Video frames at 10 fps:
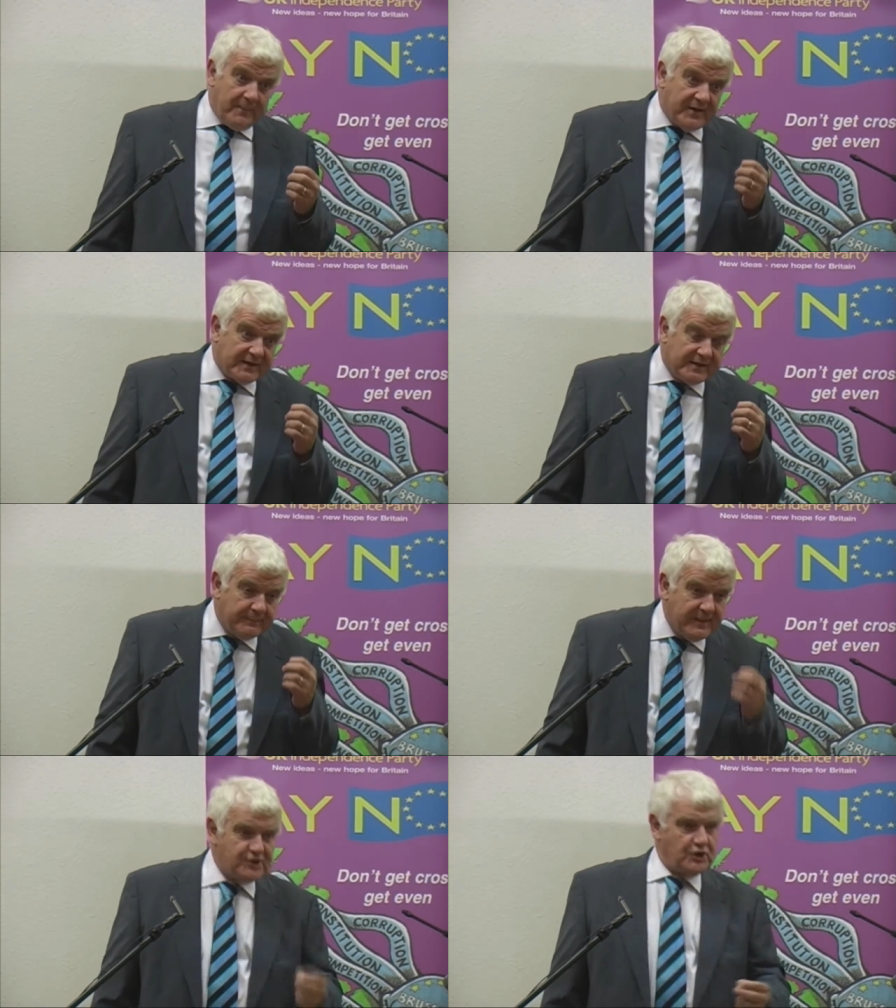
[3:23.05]
But the
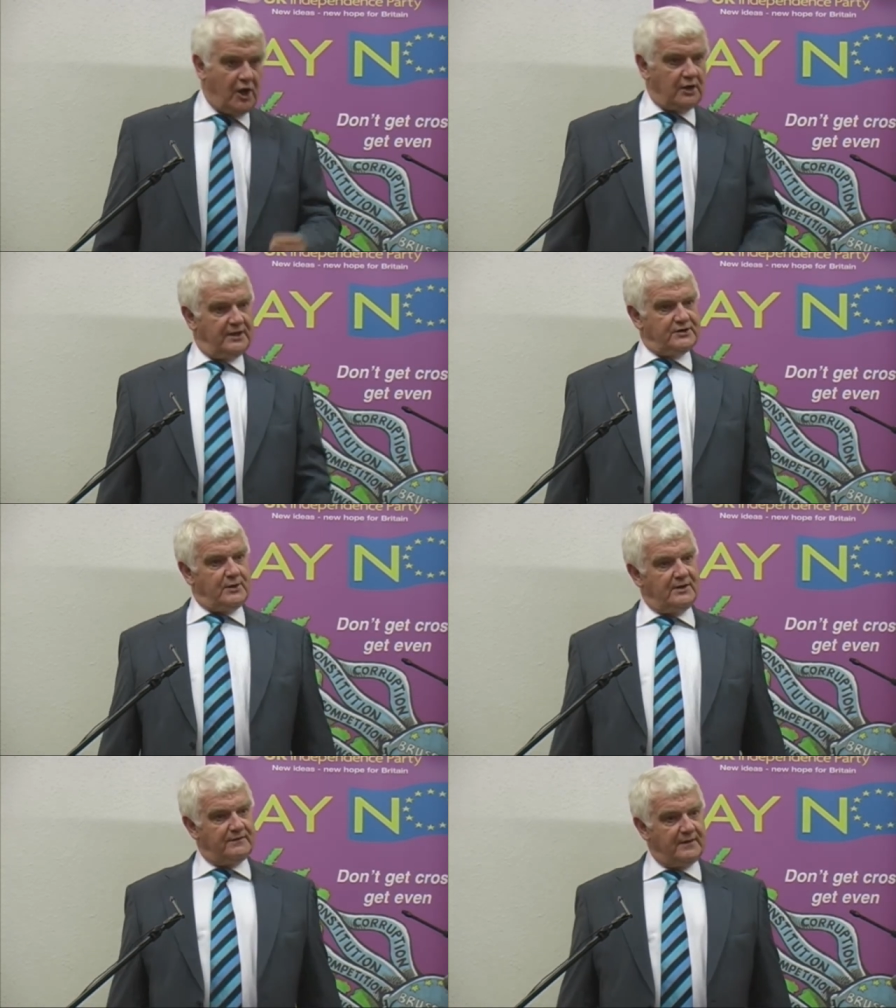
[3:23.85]
commission aren't going to
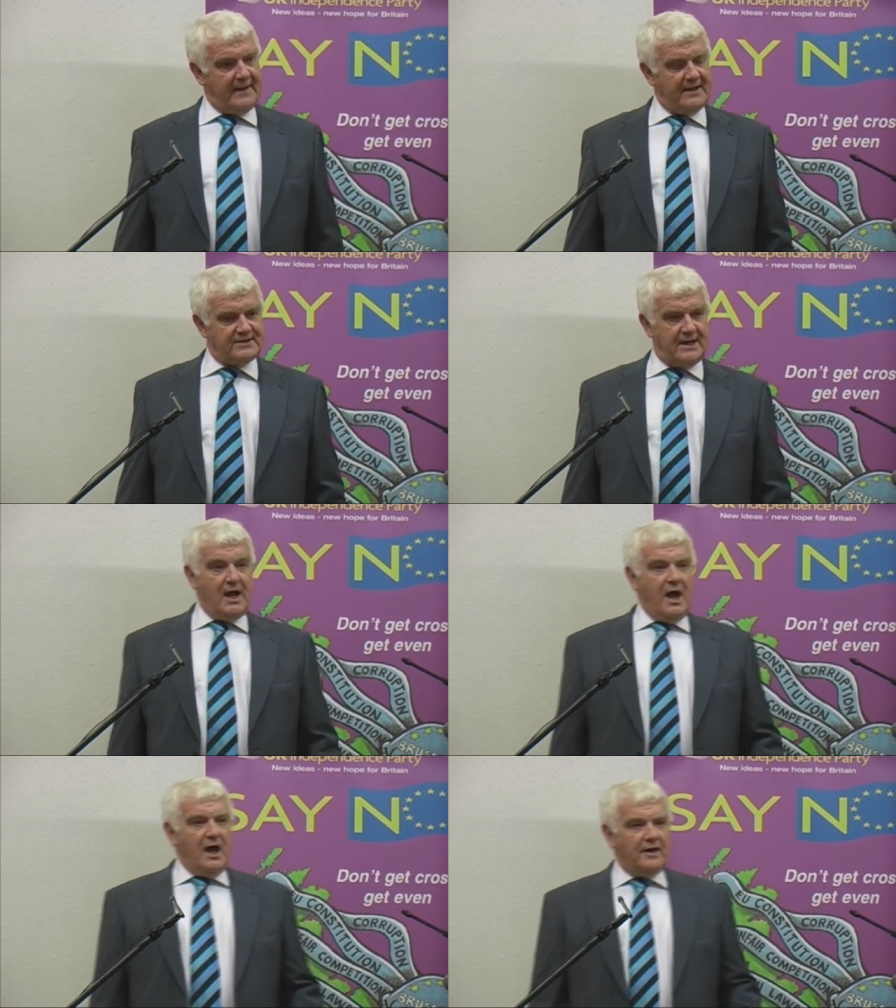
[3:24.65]
do anything about it.
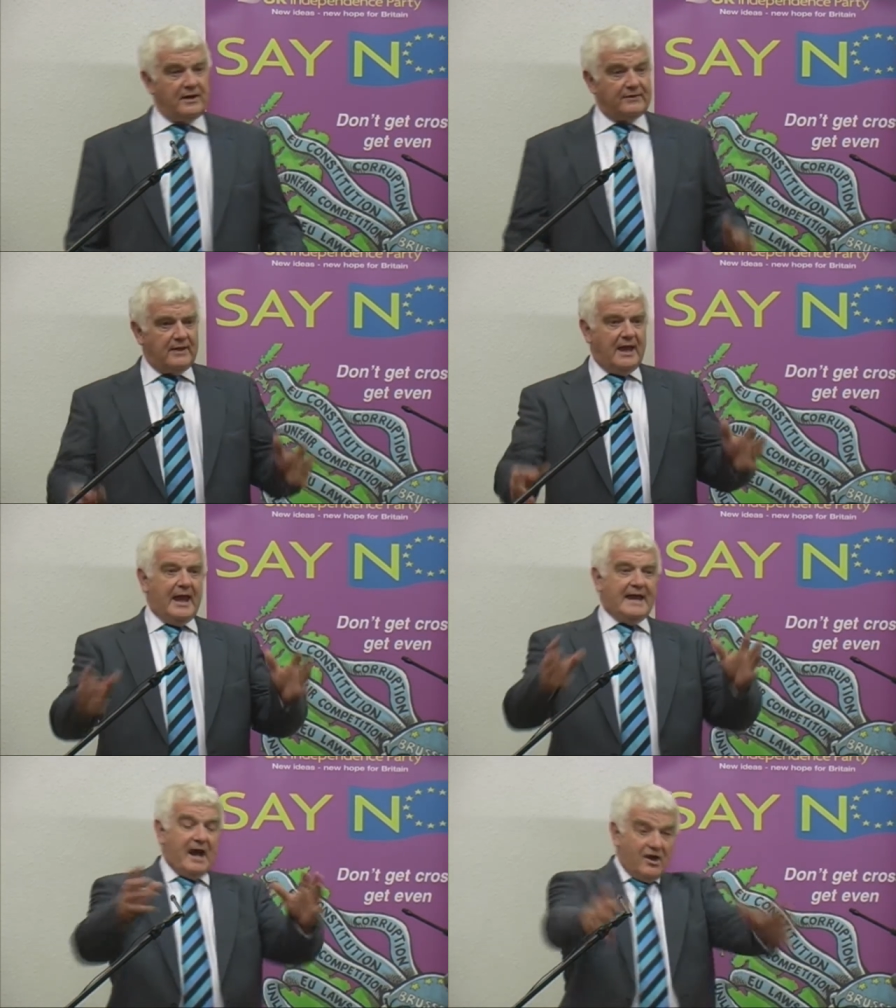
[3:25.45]
And
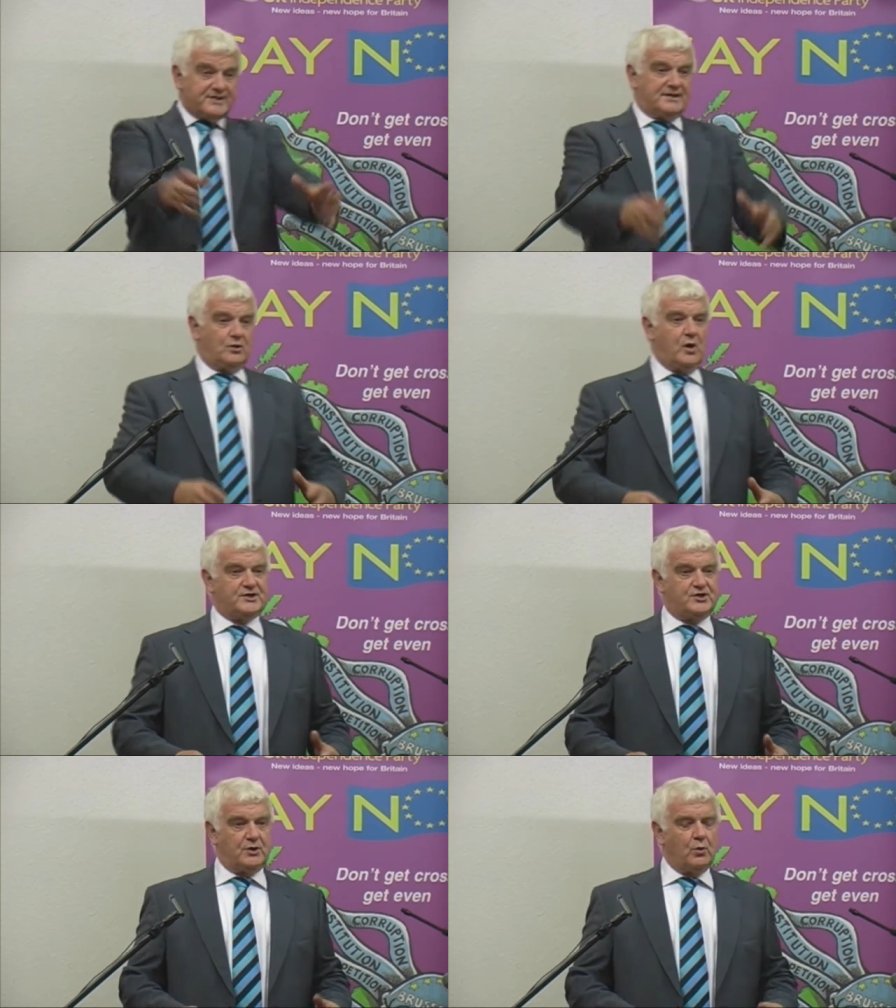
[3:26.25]
it asks the
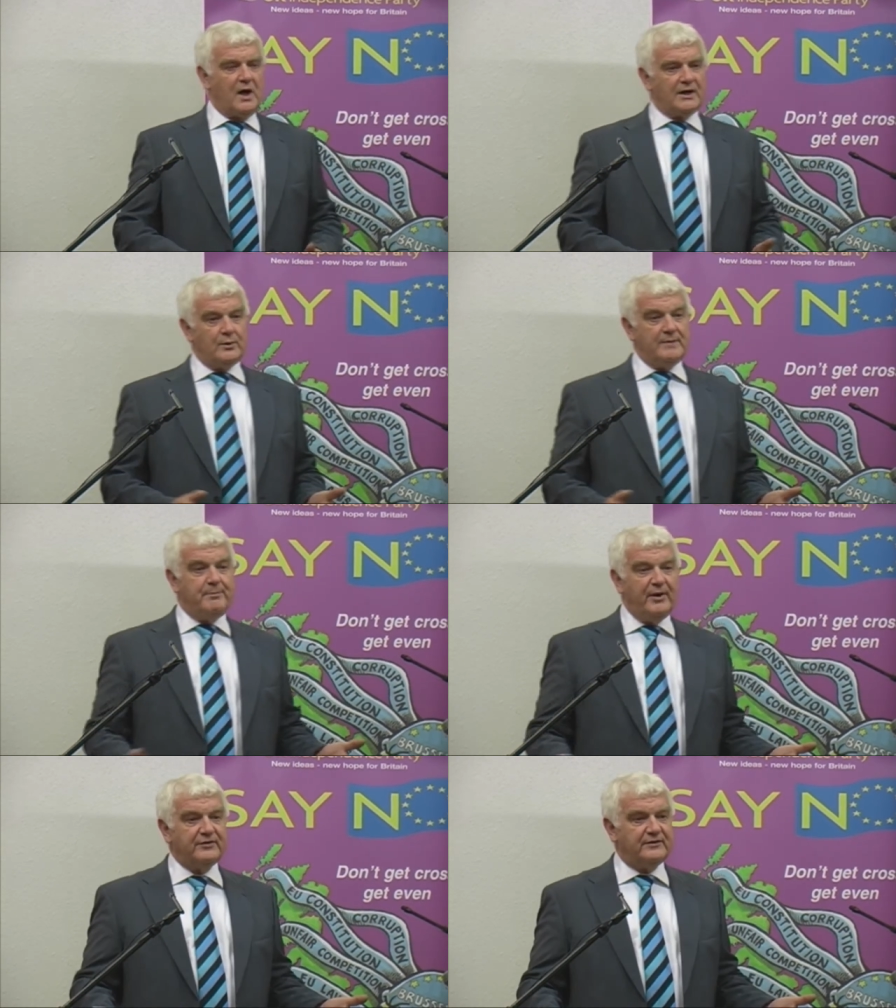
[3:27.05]
question why do we
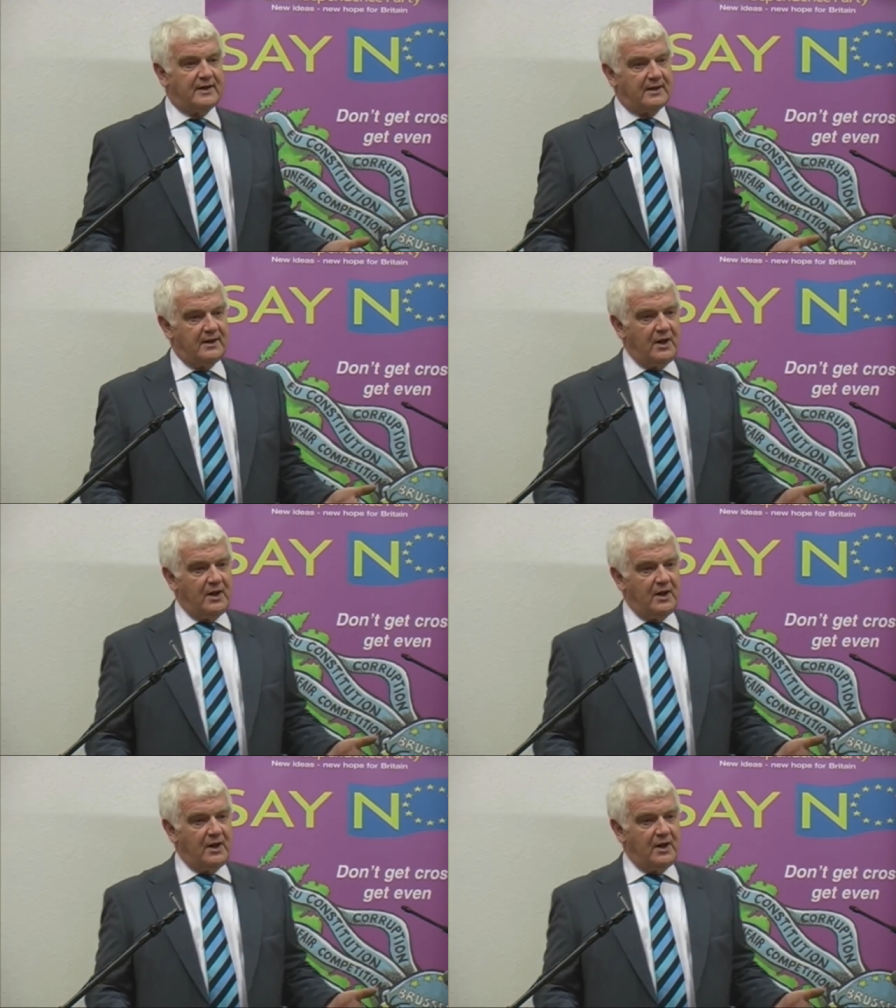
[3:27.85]
bother?